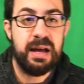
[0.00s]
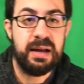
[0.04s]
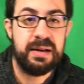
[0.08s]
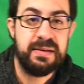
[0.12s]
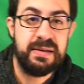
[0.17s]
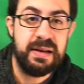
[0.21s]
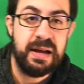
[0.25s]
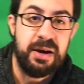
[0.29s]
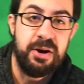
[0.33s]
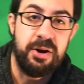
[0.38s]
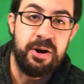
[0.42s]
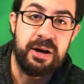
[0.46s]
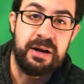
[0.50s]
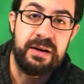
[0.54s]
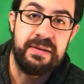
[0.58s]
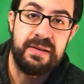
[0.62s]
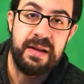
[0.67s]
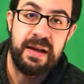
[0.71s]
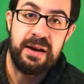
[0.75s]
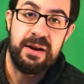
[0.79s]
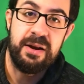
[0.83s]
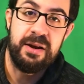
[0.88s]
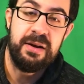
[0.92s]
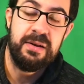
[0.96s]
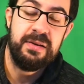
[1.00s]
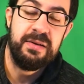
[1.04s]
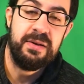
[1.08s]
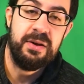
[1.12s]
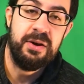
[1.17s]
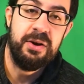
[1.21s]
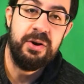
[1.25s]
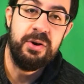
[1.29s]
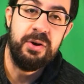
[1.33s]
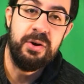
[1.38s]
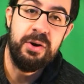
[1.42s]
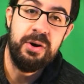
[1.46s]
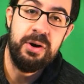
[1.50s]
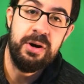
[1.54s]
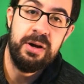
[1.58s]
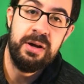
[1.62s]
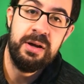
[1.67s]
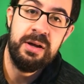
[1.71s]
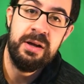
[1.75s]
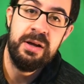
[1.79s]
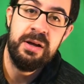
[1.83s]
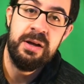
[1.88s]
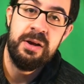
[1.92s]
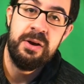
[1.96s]
etc. etc. So,
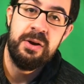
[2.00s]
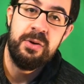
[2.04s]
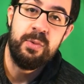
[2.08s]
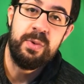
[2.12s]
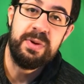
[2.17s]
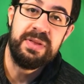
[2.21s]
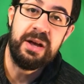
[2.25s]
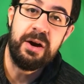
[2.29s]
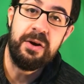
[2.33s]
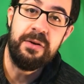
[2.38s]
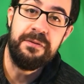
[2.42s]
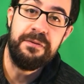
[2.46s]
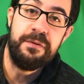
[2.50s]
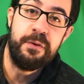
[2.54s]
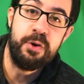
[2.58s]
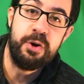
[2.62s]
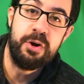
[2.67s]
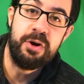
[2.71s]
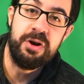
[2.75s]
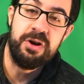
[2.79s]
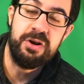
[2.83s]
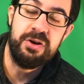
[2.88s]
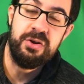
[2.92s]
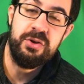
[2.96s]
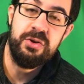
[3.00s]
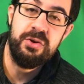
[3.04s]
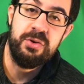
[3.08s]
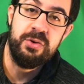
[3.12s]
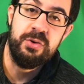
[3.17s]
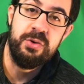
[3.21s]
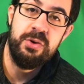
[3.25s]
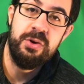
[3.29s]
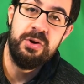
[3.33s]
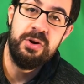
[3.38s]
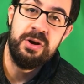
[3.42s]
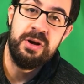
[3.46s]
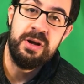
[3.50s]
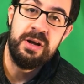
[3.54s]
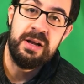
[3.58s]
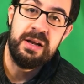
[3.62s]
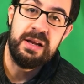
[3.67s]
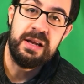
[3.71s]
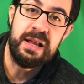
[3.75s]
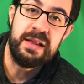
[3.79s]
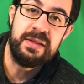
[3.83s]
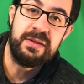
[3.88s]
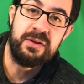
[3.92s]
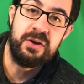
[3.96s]
without further ado,
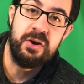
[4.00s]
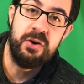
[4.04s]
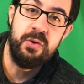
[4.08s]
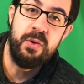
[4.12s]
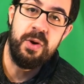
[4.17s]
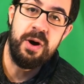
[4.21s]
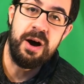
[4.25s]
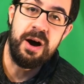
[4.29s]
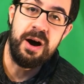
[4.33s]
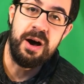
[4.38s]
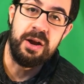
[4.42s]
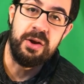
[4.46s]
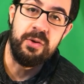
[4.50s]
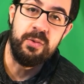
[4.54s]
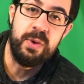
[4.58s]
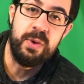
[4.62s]
let's go on